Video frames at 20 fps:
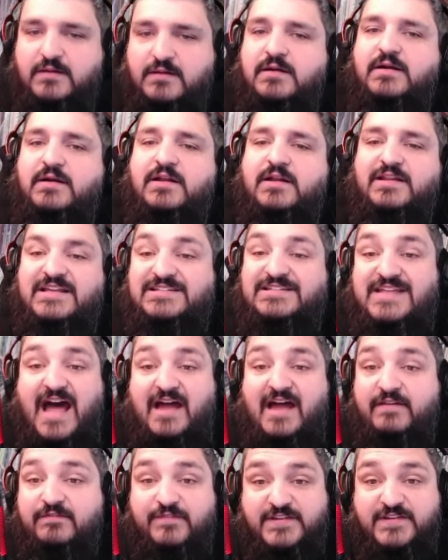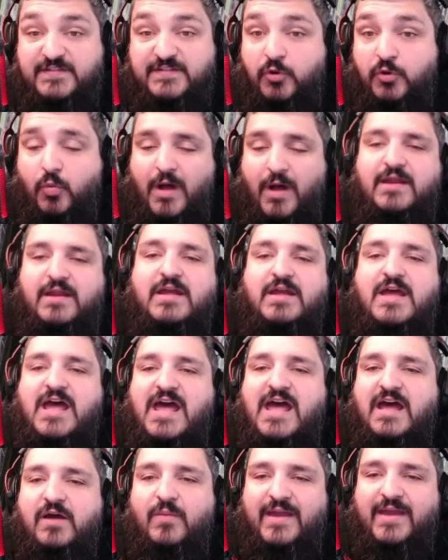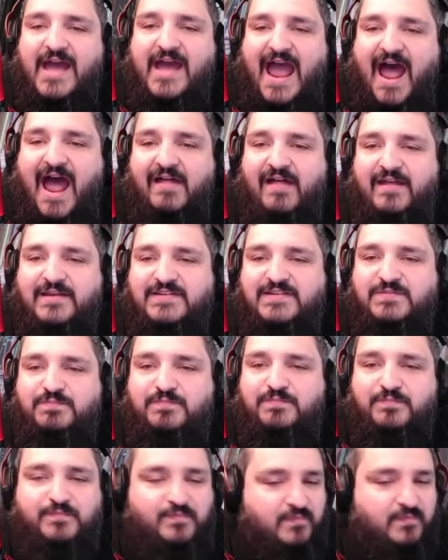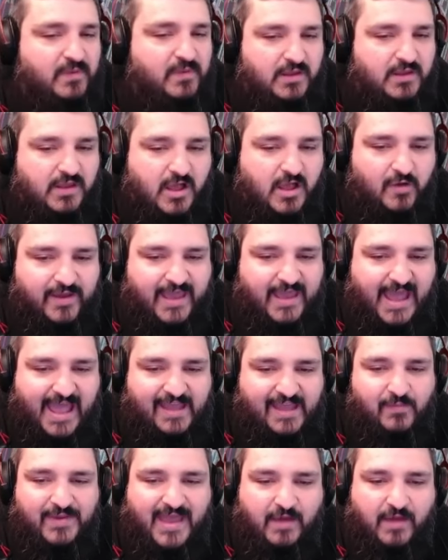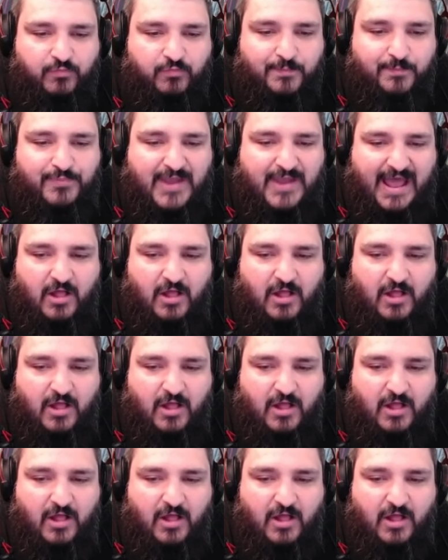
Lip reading: At least not visible one. We got Alex. Okay, we got Repel,